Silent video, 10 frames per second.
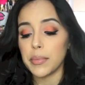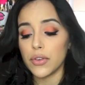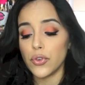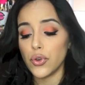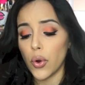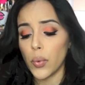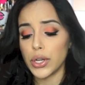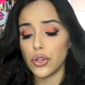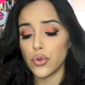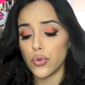If you don't
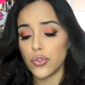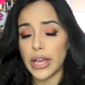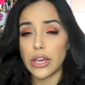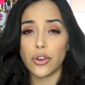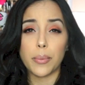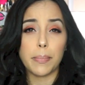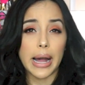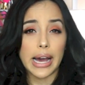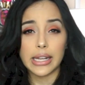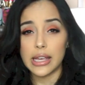want to use like your
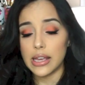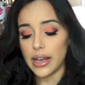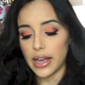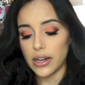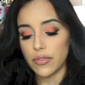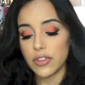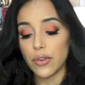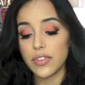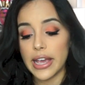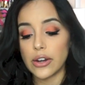body kind of
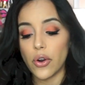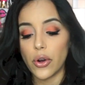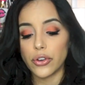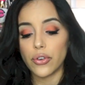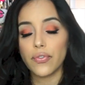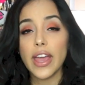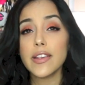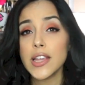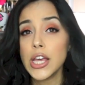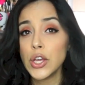self-tanner on your
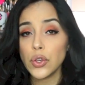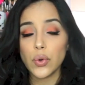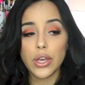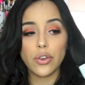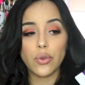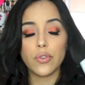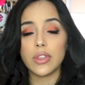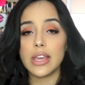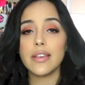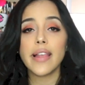face, you can use
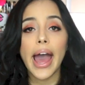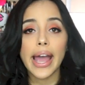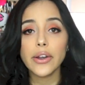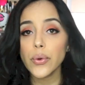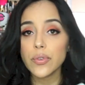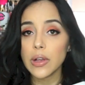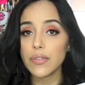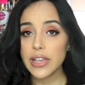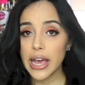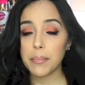these. I don't
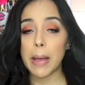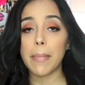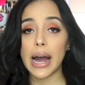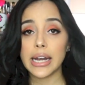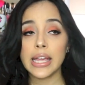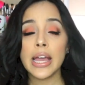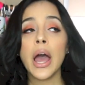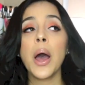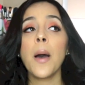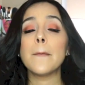self-tan my body,
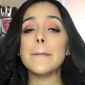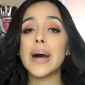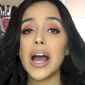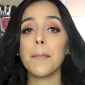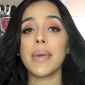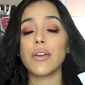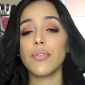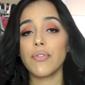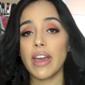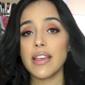but my
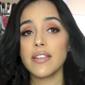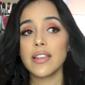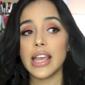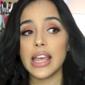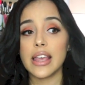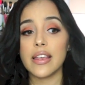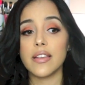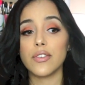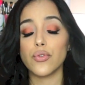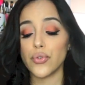face
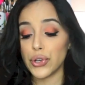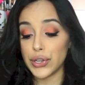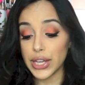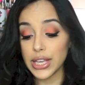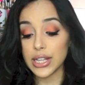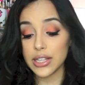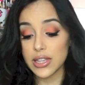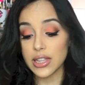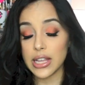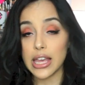is
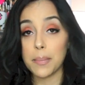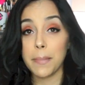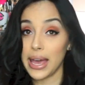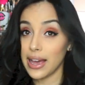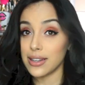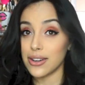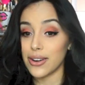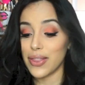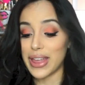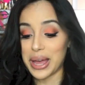ridiculously
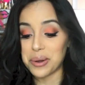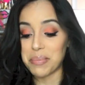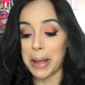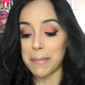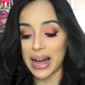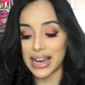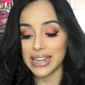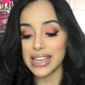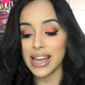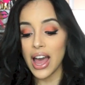paler than my
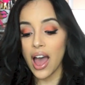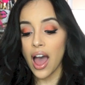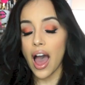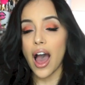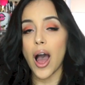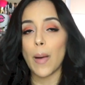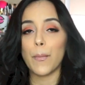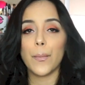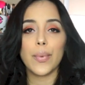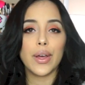body.
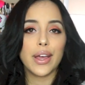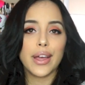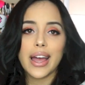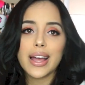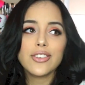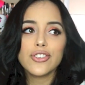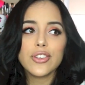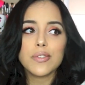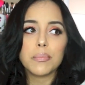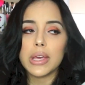It's
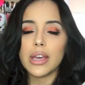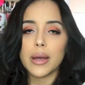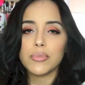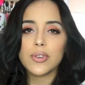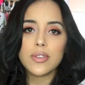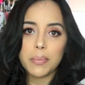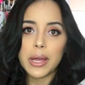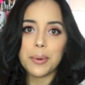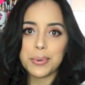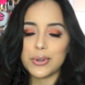just me. I'm just a
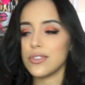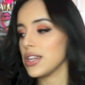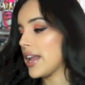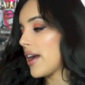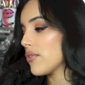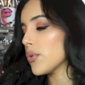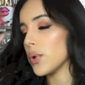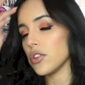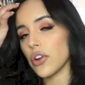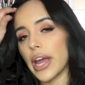pale person. Every
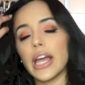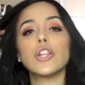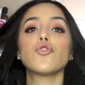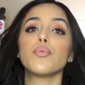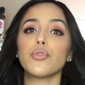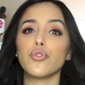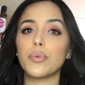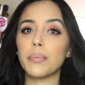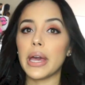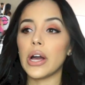winter I get
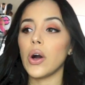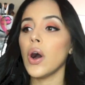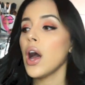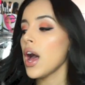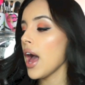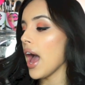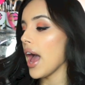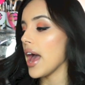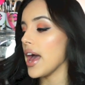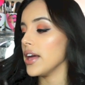super pale,
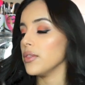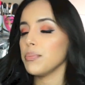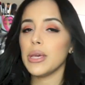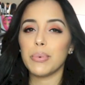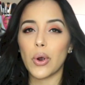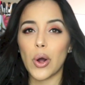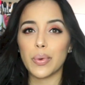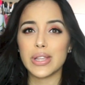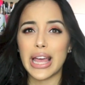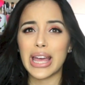and people are
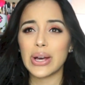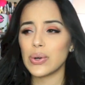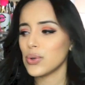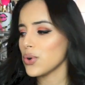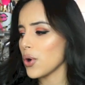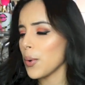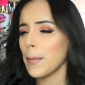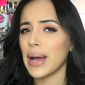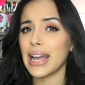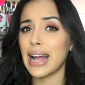always like, oh
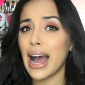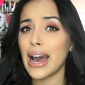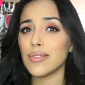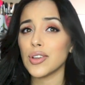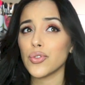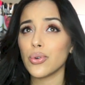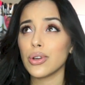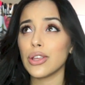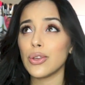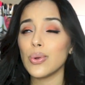my god,
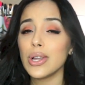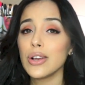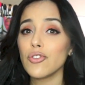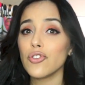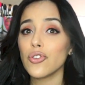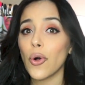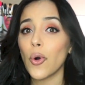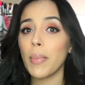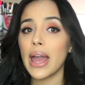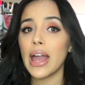Victoria, you look
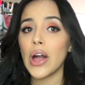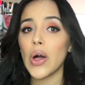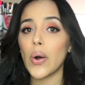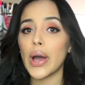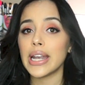so pale.